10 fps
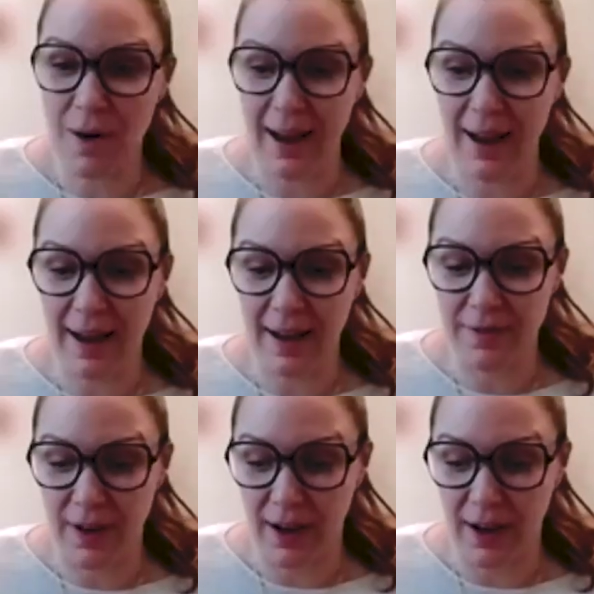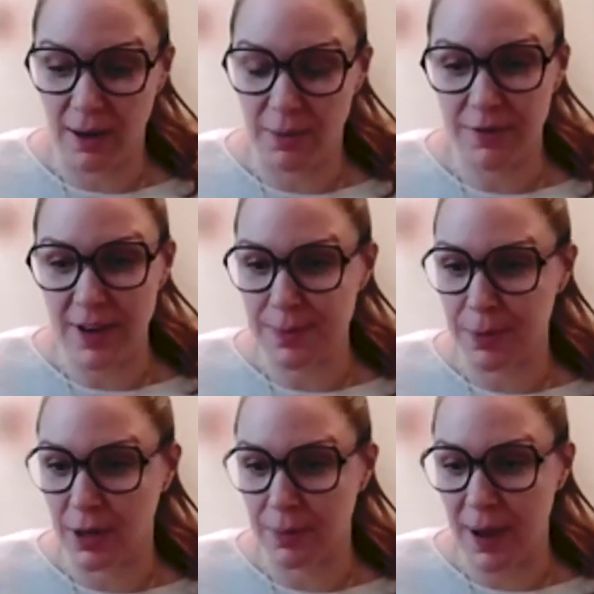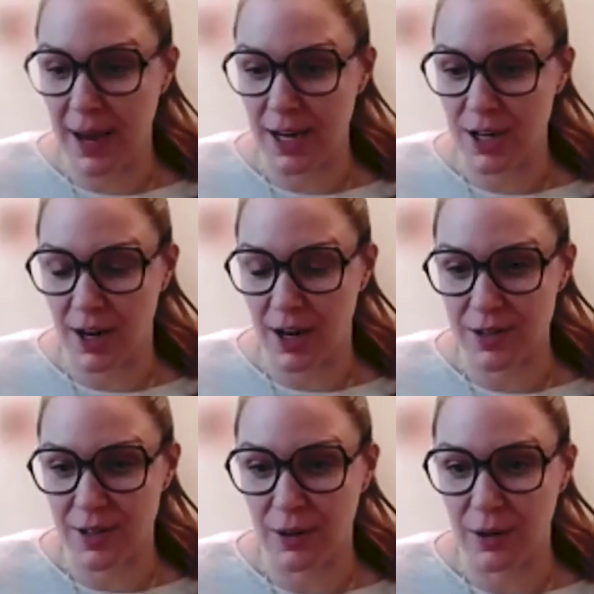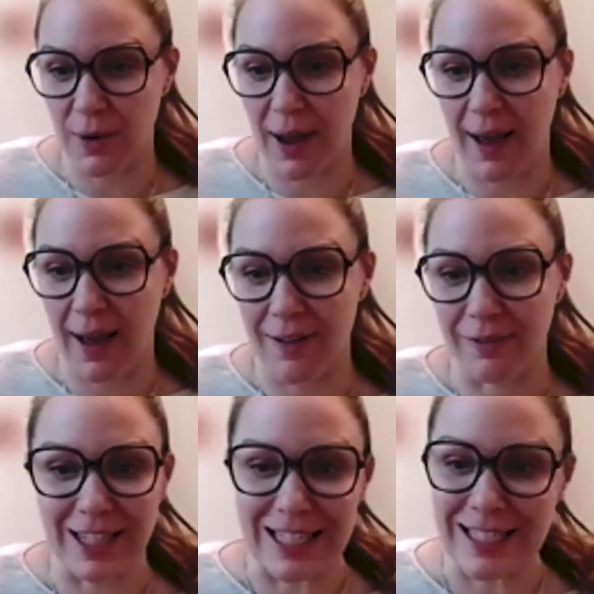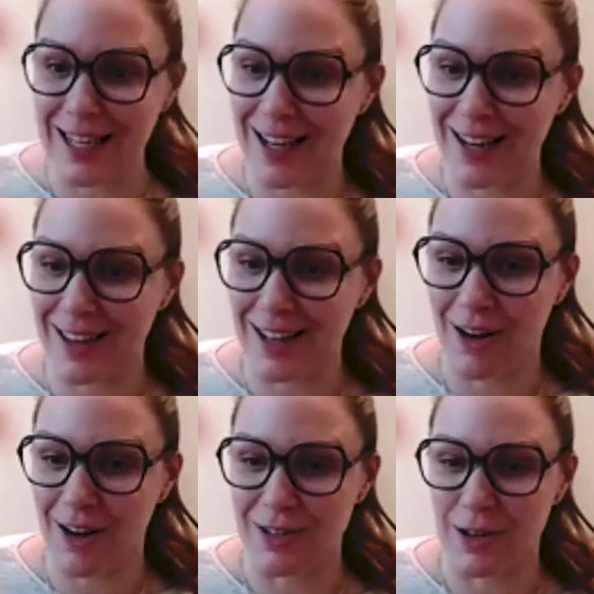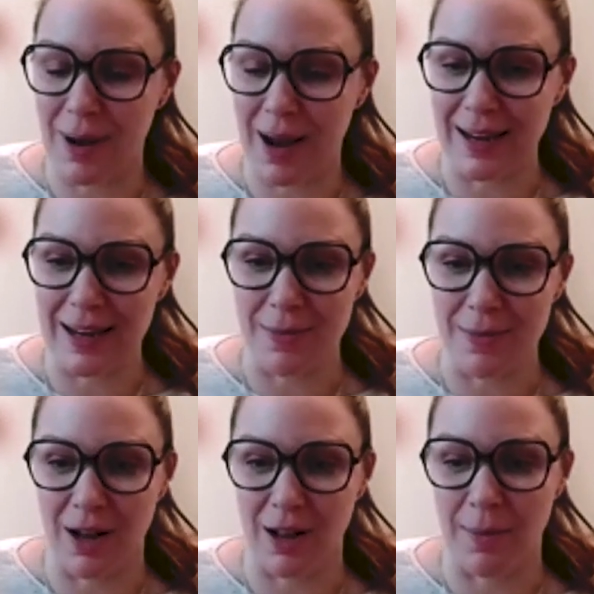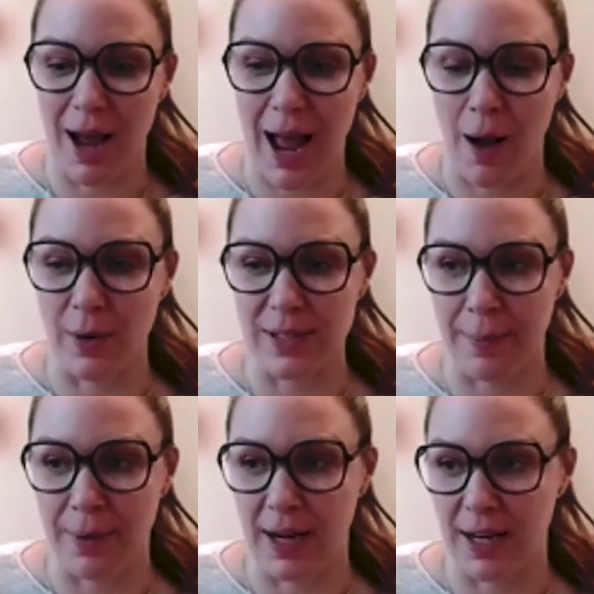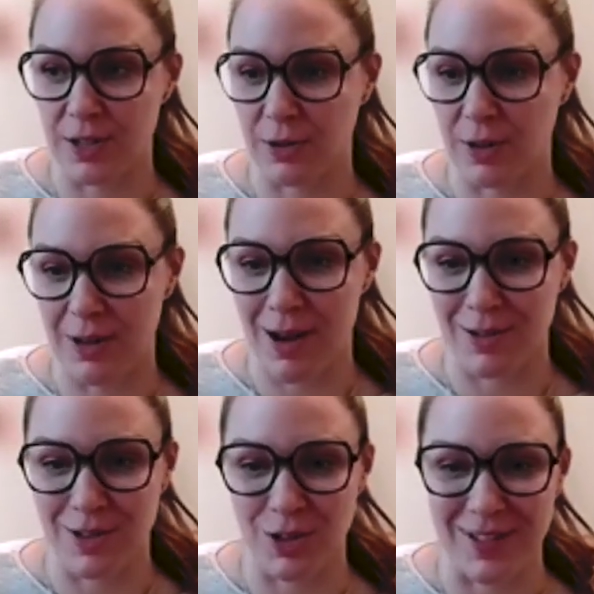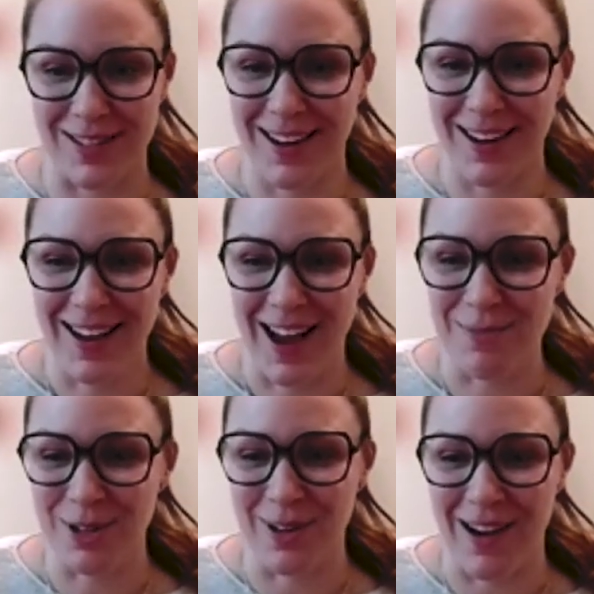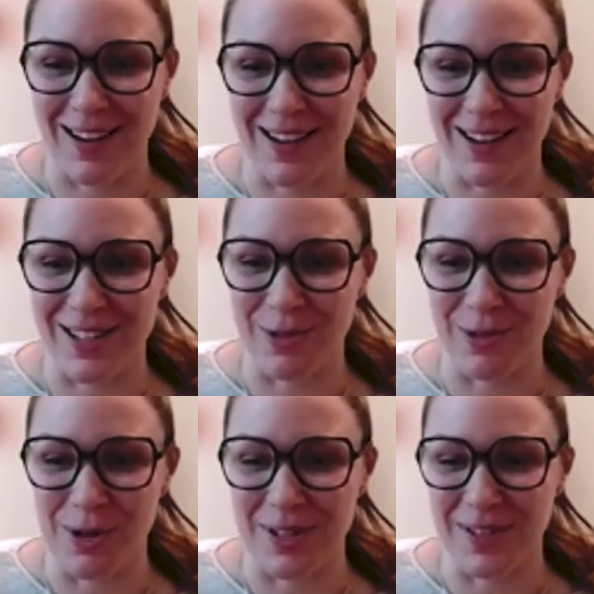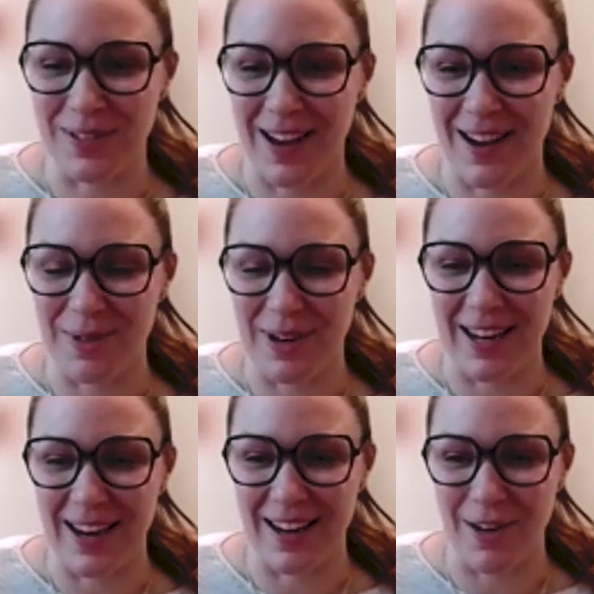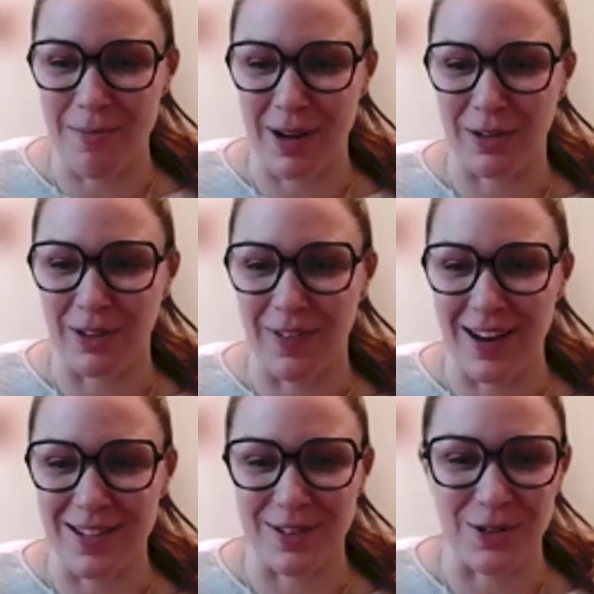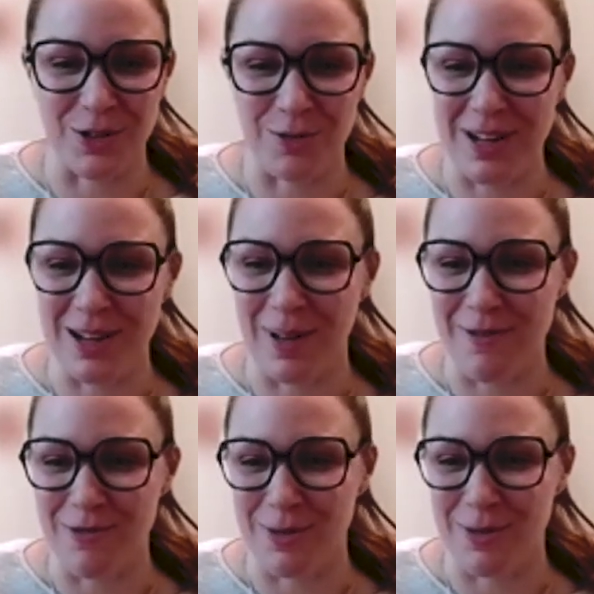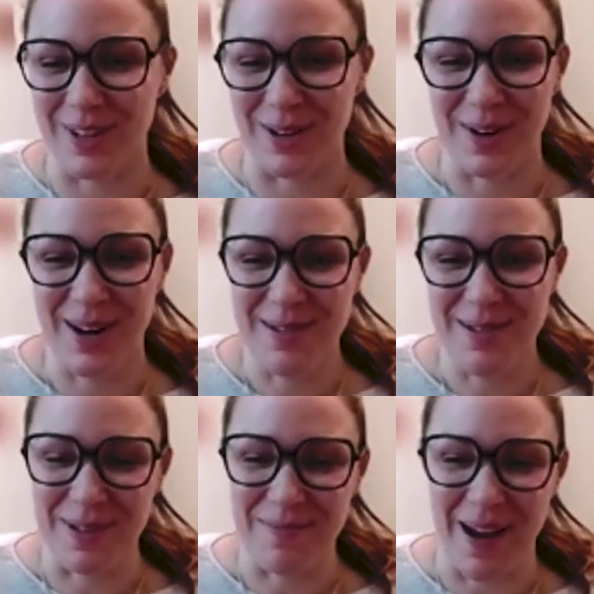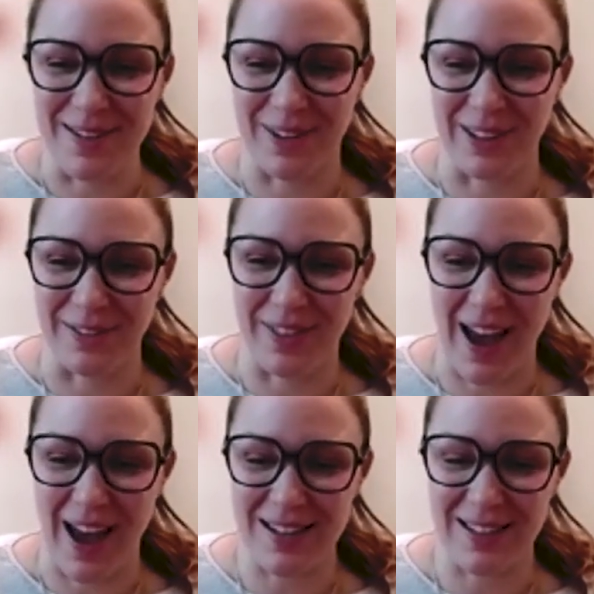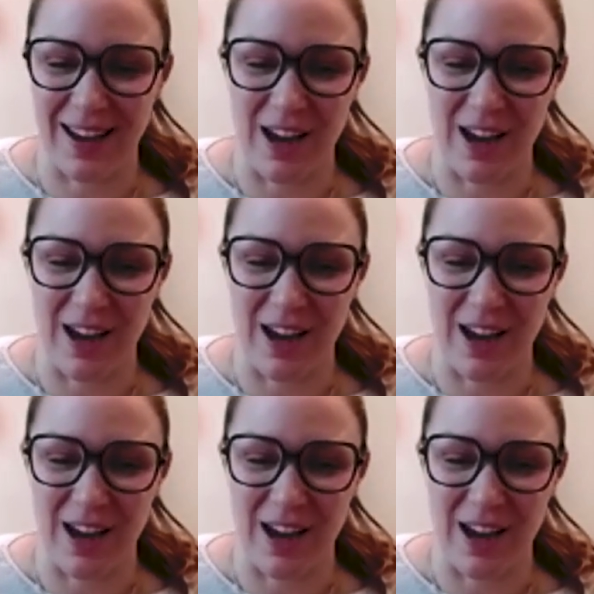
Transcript: I have um, a Facebook page. I also have LinkedIn and then also my email. I'm always happy to answer emails just um, to the audience. Of course, uh, we can't give out medical advice on social media platforms, so be mindful of that.